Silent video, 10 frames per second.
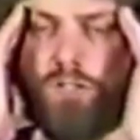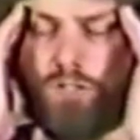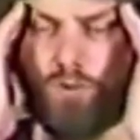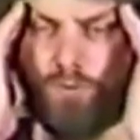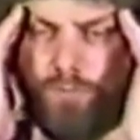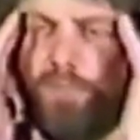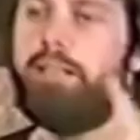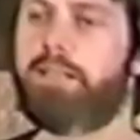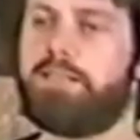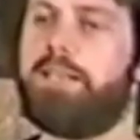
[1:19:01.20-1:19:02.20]
has shown me
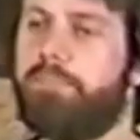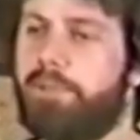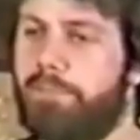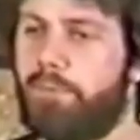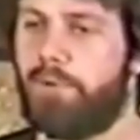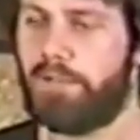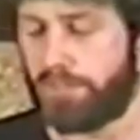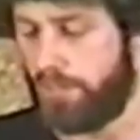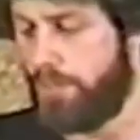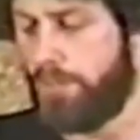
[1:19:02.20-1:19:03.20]
to say to people
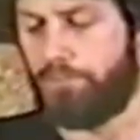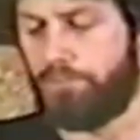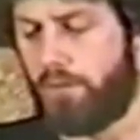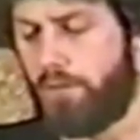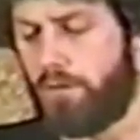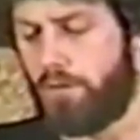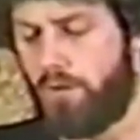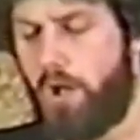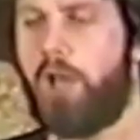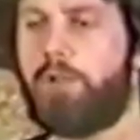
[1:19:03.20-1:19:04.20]
was, you know,
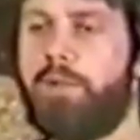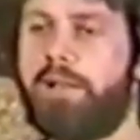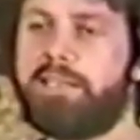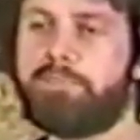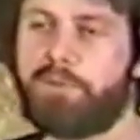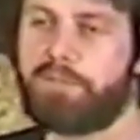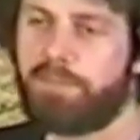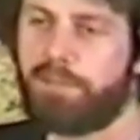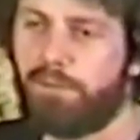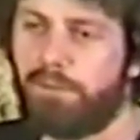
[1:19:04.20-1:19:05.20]
all your money is supposed to
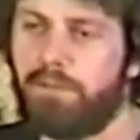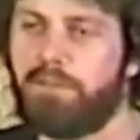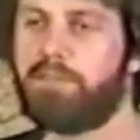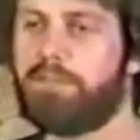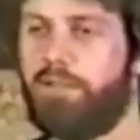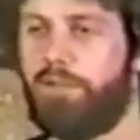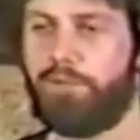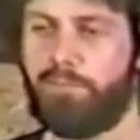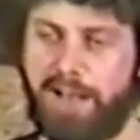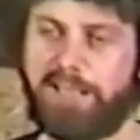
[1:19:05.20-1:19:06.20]
be the Lord's.
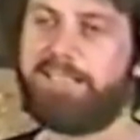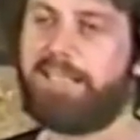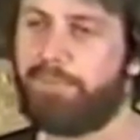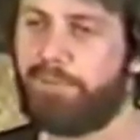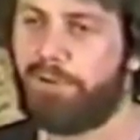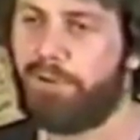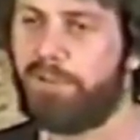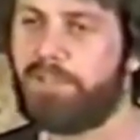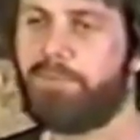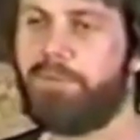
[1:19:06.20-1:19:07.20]
Your body is the temple of the
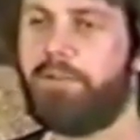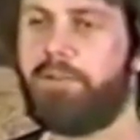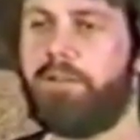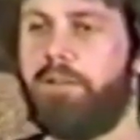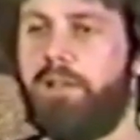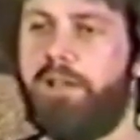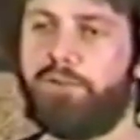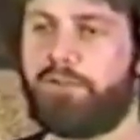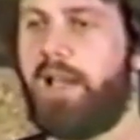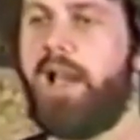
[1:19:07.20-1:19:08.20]
Holy Spirit. And
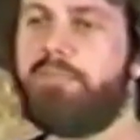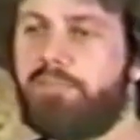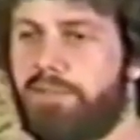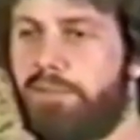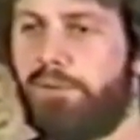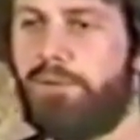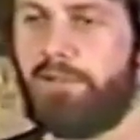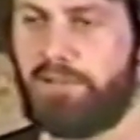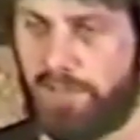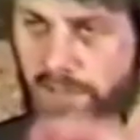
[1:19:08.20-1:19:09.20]
your time is the
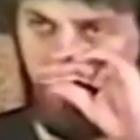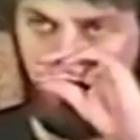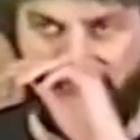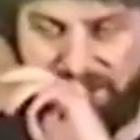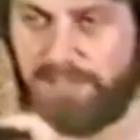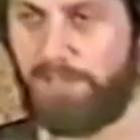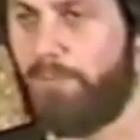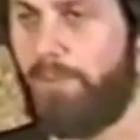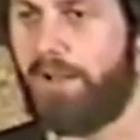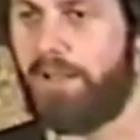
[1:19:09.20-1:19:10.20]
Lord's. You're wasting your
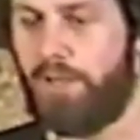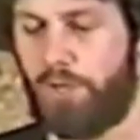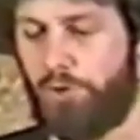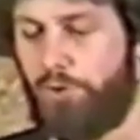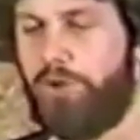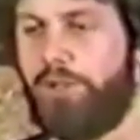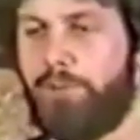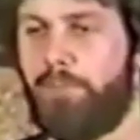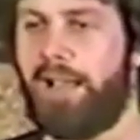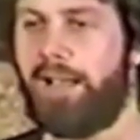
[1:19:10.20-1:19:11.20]
money. You're hurting
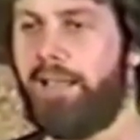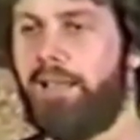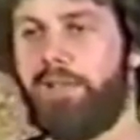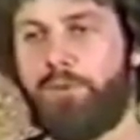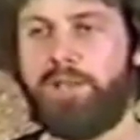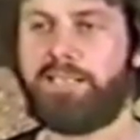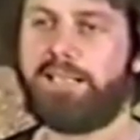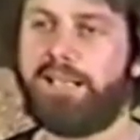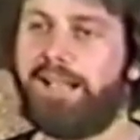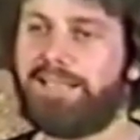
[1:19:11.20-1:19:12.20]
your body. And you're
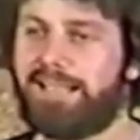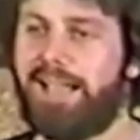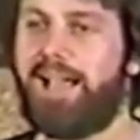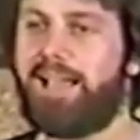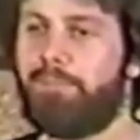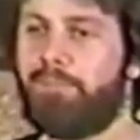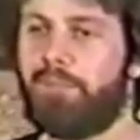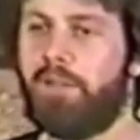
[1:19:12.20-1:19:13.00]
wasting God's time.